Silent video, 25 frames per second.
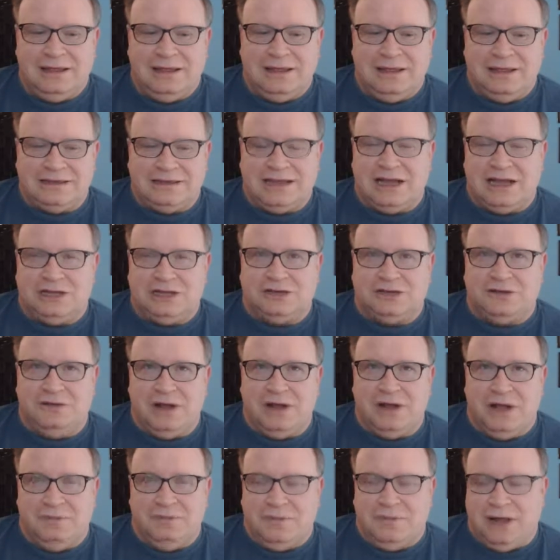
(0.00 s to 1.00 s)
it's kind of screwed
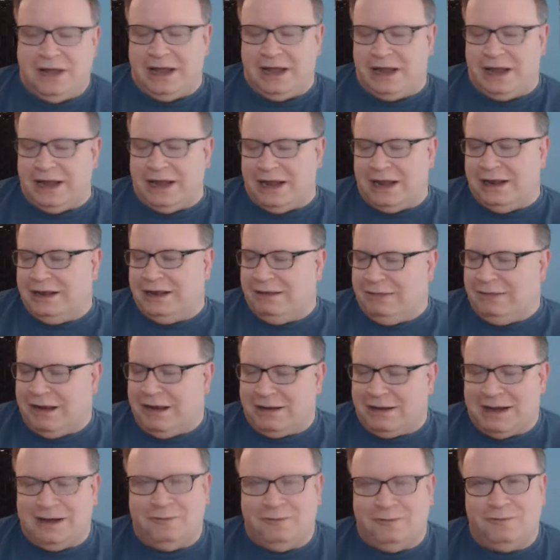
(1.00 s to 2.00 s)
up. I
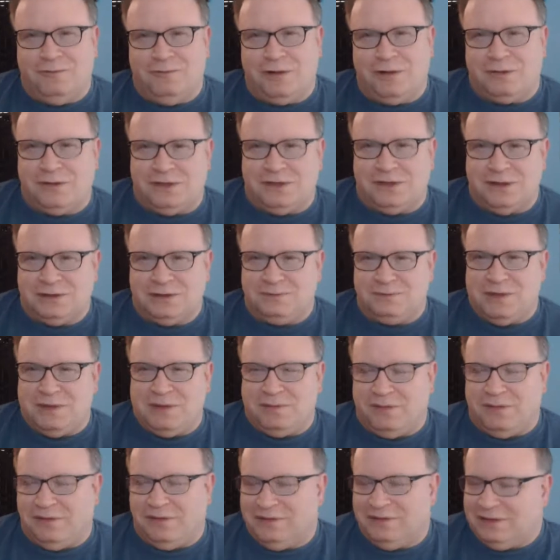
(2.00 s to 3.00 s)
got to work with those
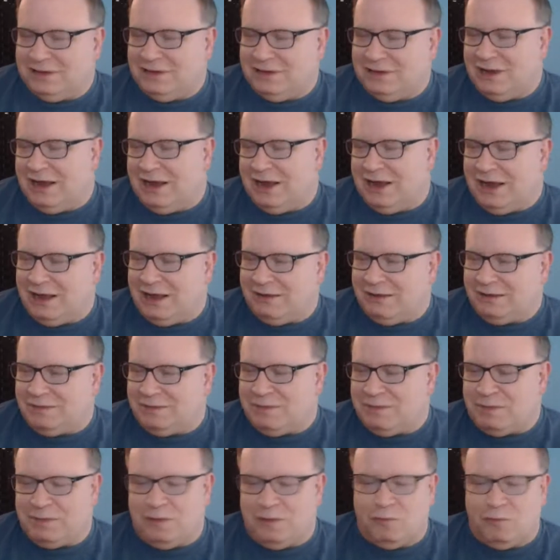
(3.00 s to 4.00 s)
people
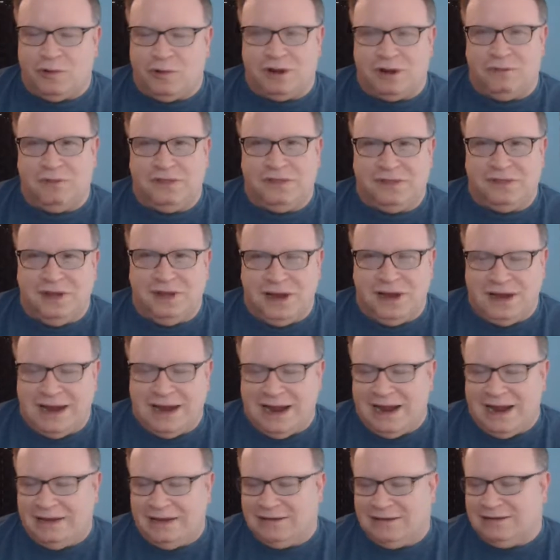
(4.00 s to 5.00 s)
I'm working with on
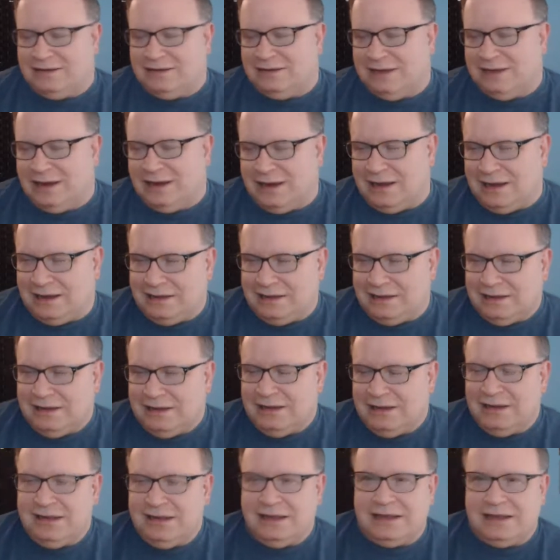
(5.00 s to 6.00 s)
that, and
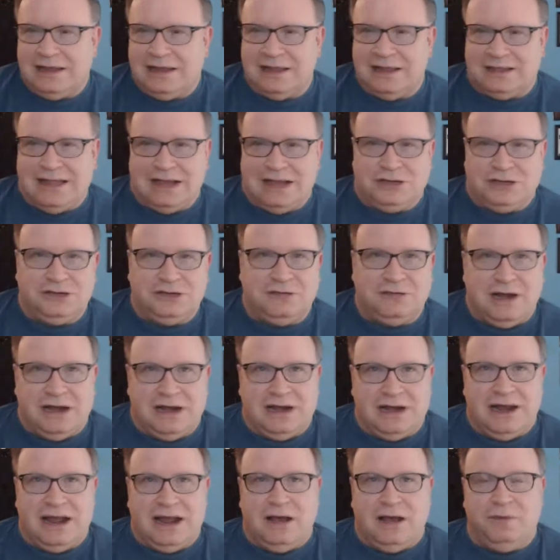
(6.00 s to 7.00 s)
get that
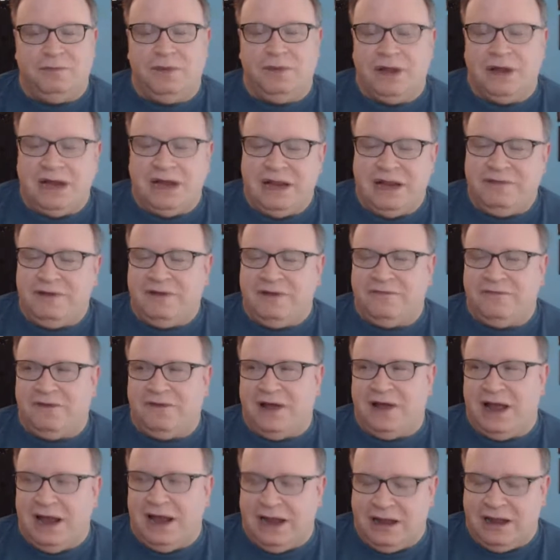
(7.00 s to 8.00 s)
straightened out. But even if
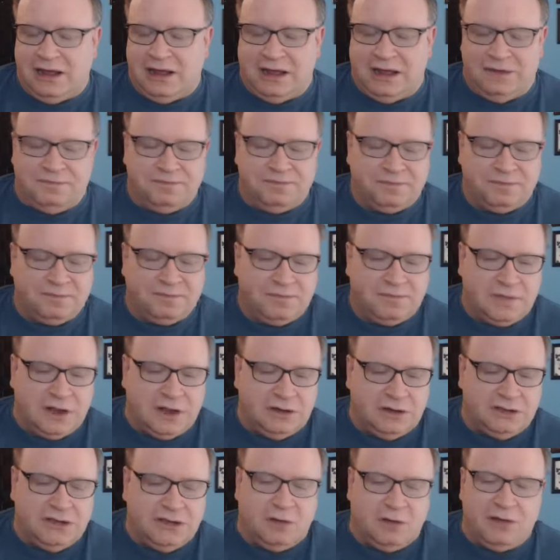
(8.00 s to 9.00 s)
I
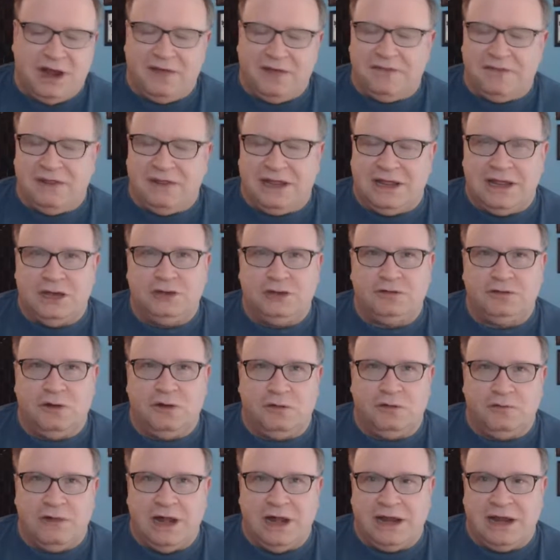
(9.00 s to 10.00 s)
don't have the intro
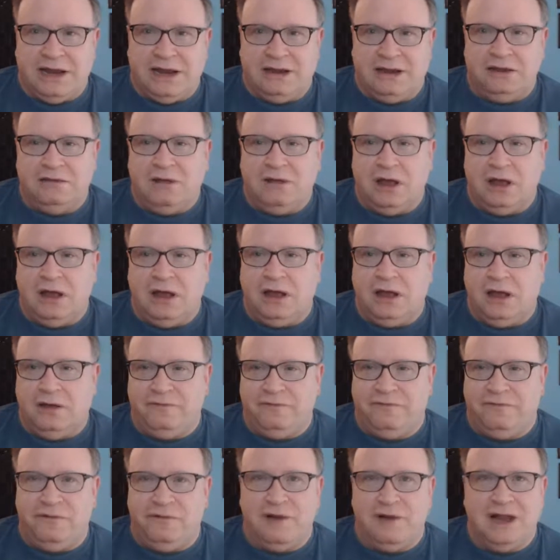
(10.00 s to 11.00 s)
ready
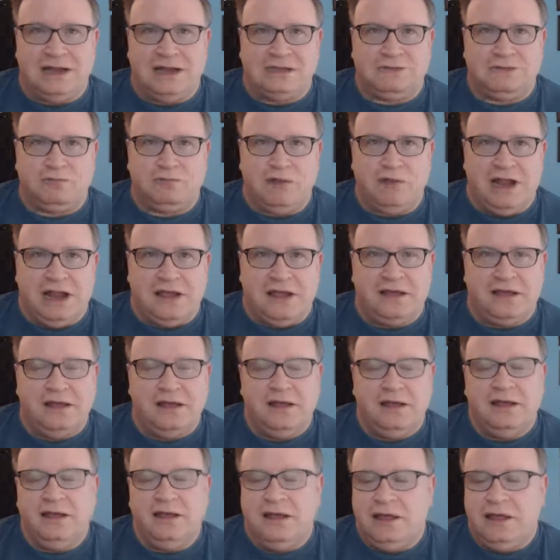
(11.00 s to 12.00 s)
for next week,
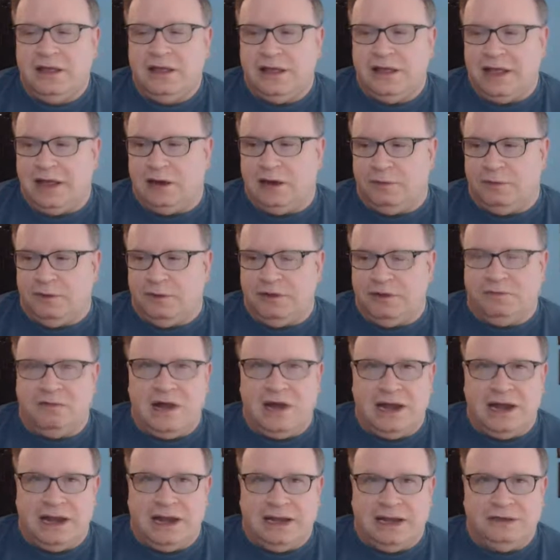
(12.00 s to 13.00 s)
it'll be
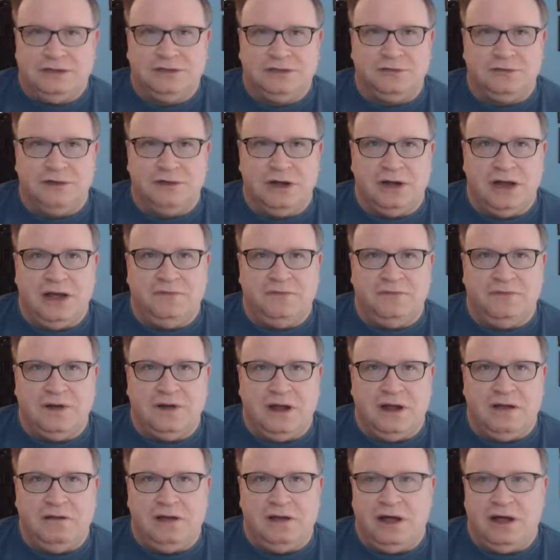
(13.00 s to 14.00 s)
ready soon enough,
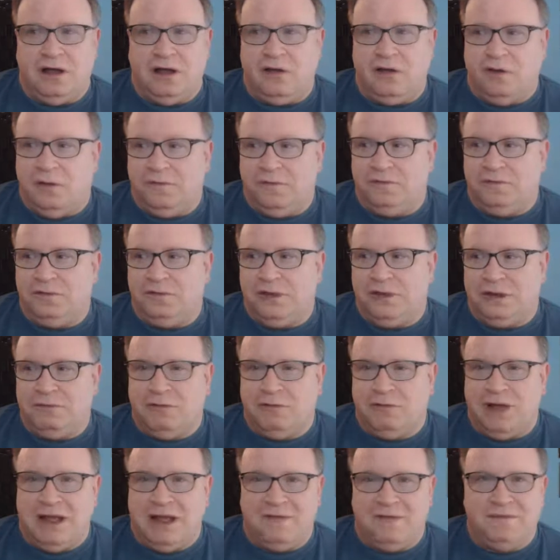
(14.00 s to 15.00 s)
and I'll hopefully
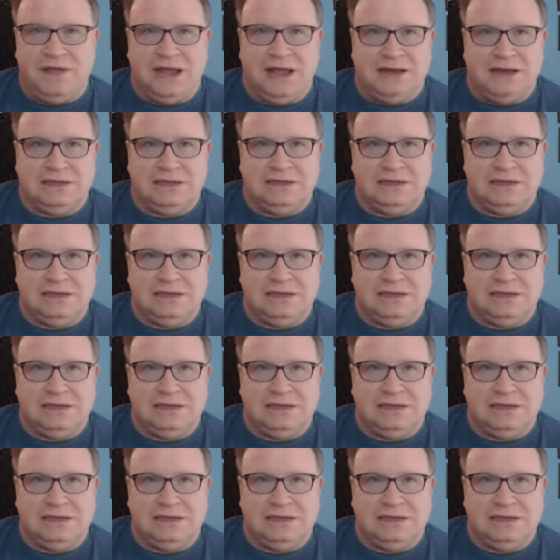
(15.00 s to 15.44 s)
we'll have that